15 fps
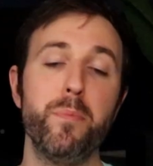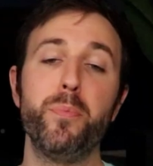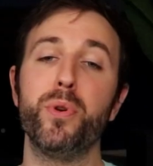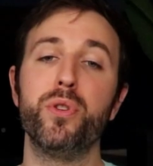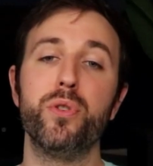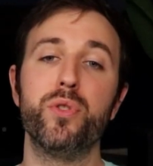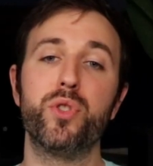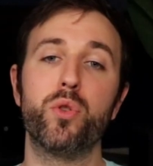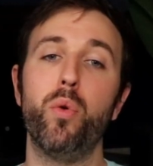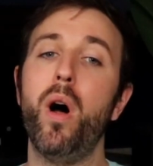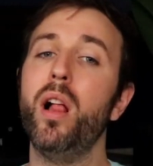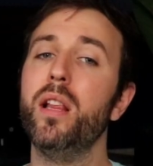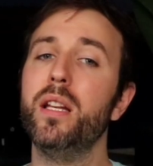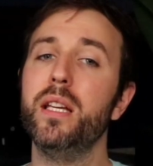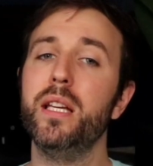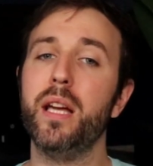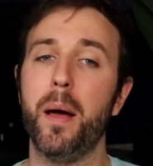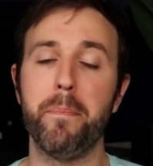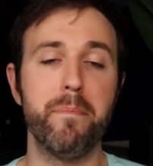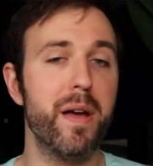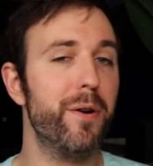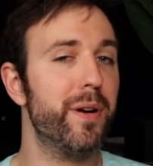They produce quality
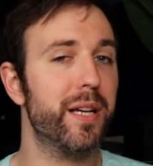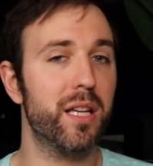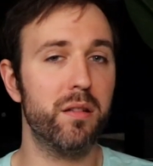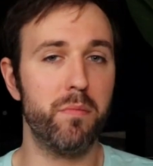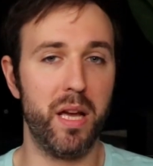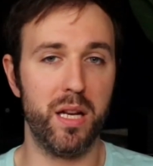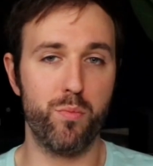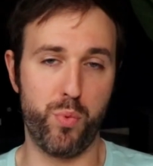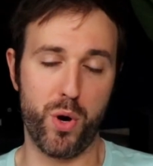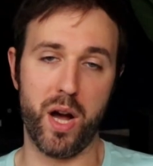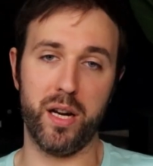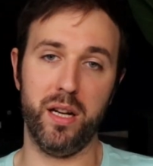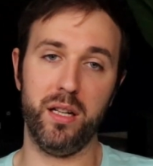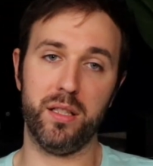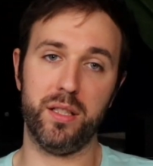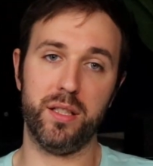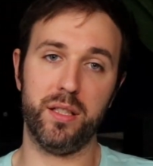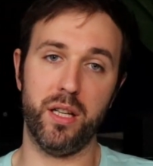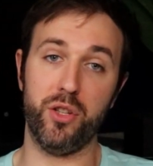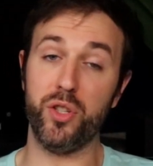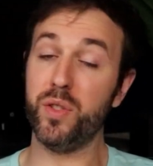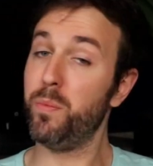American-made products
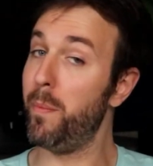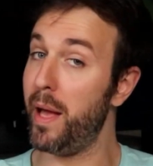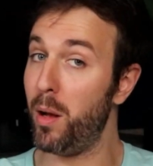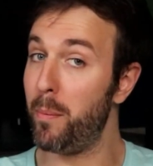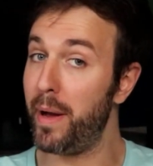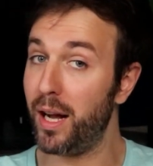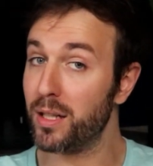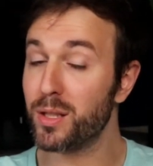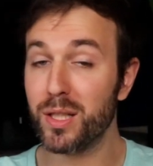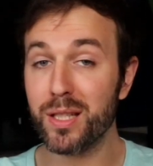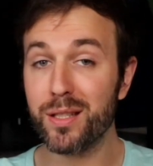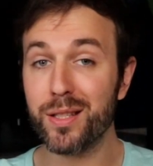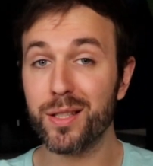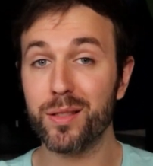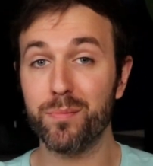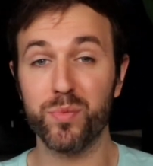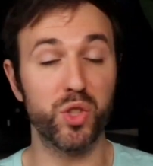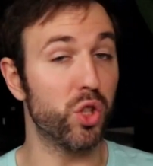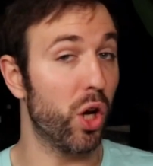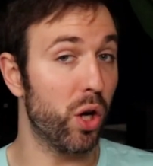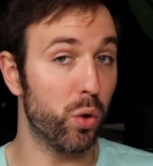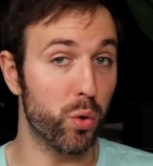such as mailboxes,
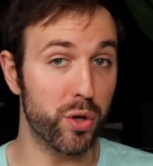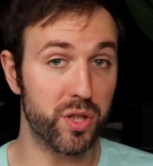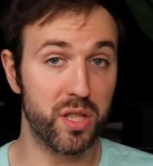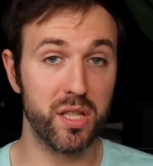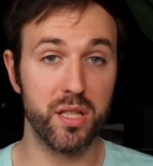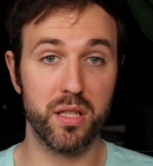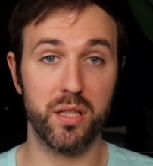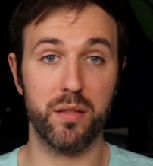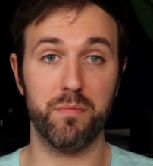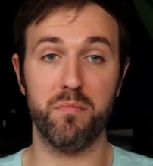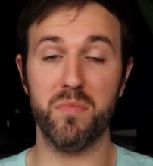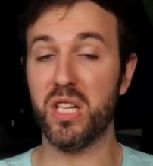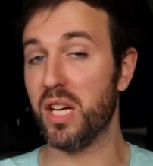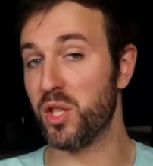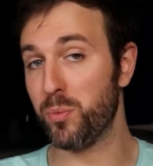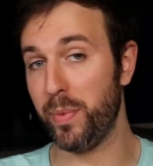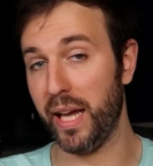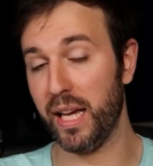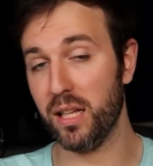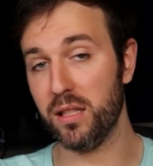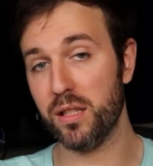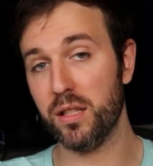sawhorses,
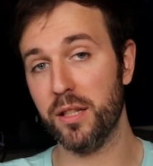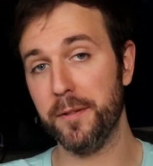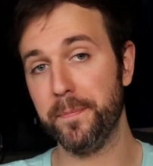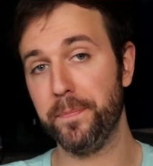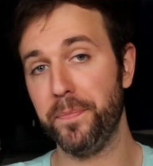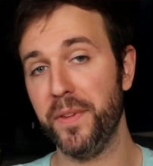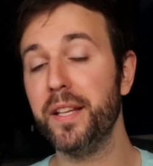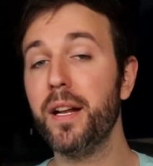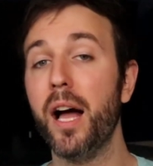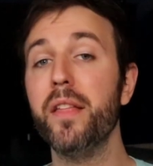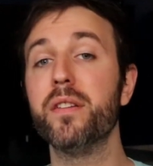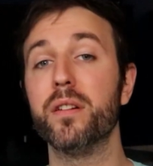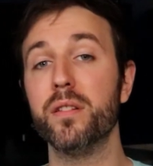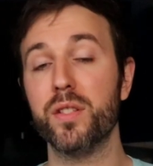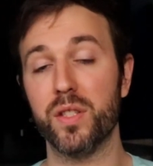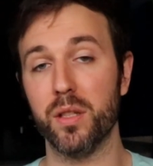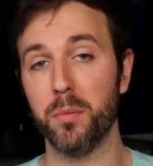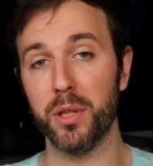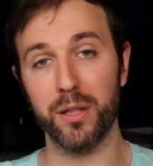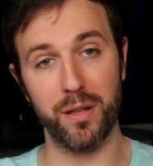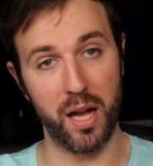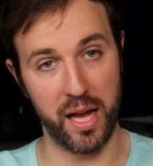dustpans, and other
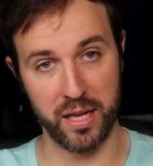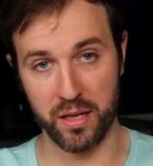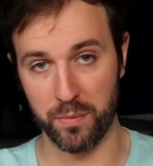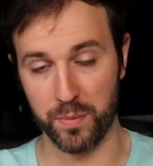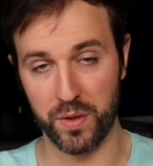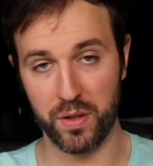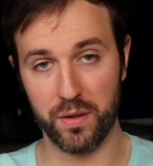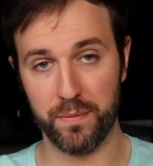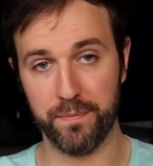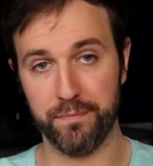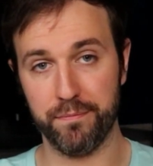similar items.